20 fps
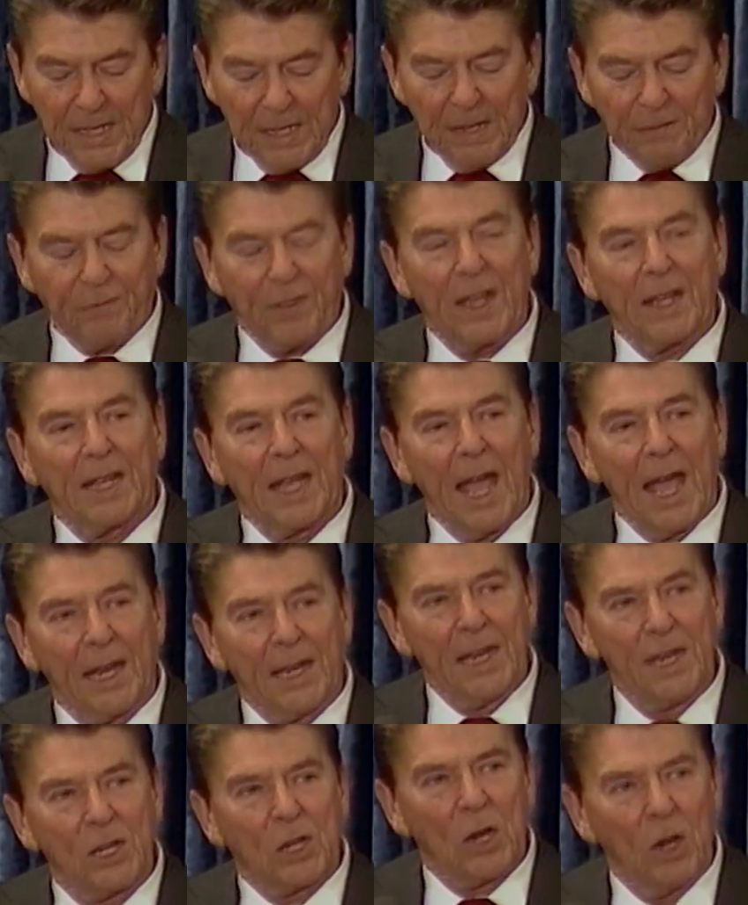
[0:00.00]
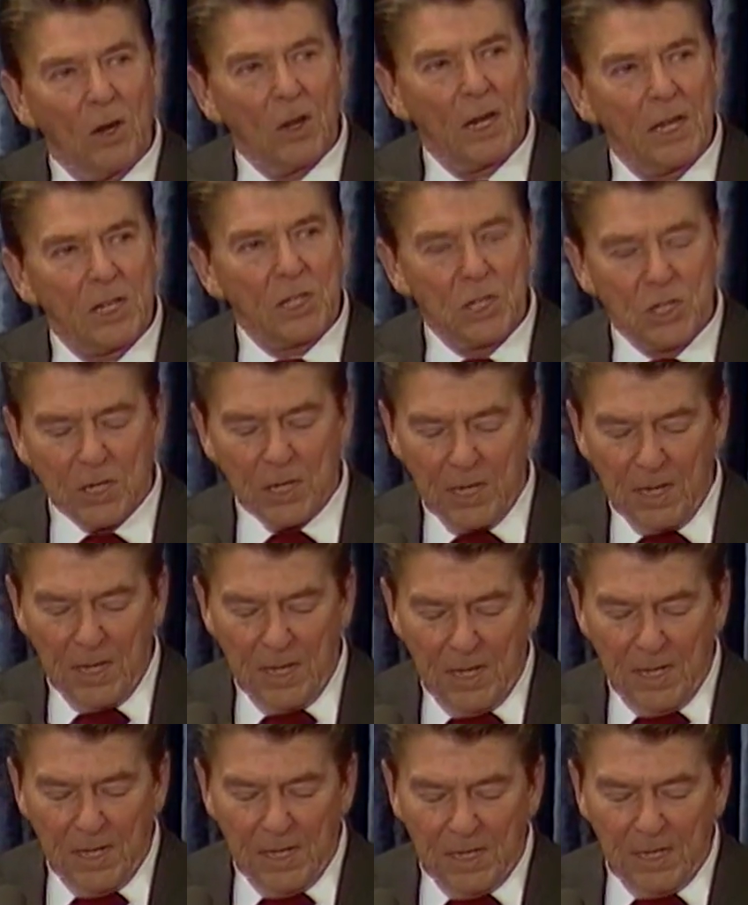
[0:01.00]
If they can't encourage,
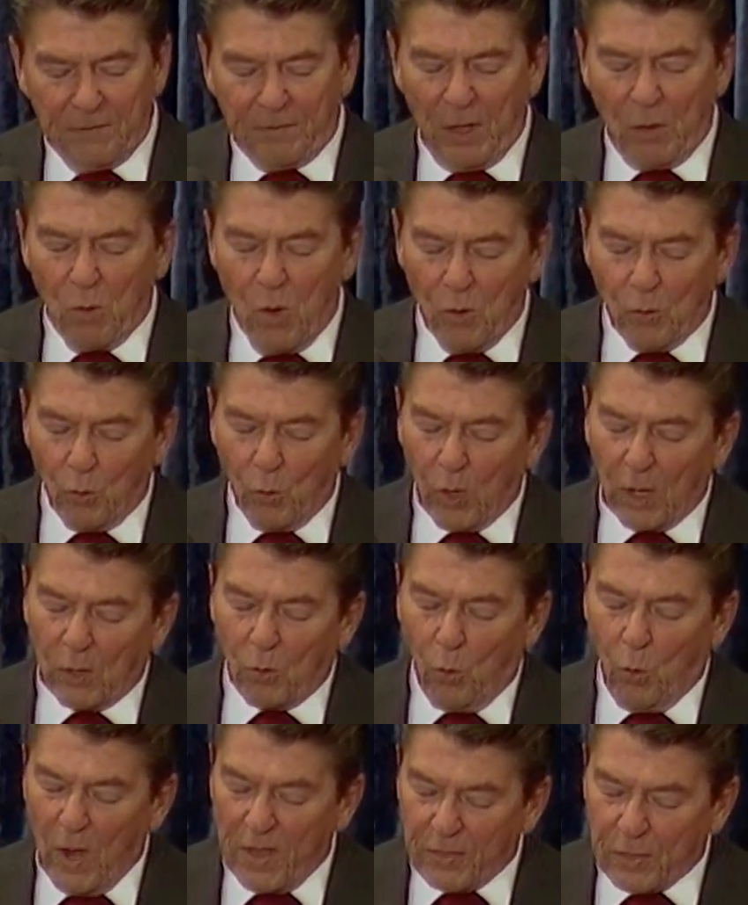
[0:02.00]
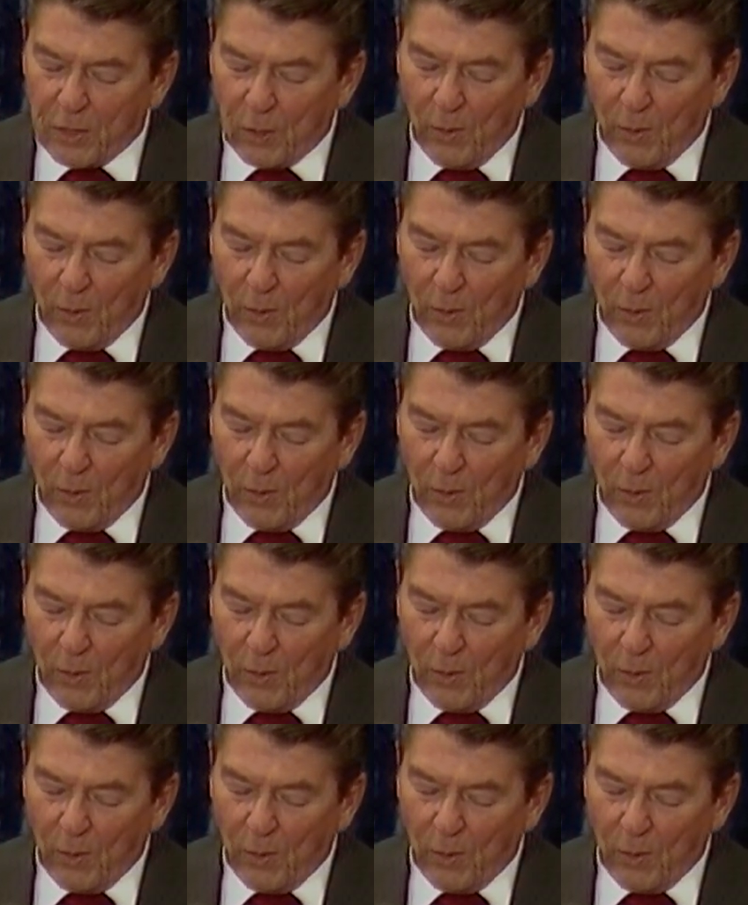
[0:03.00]
if they won't work with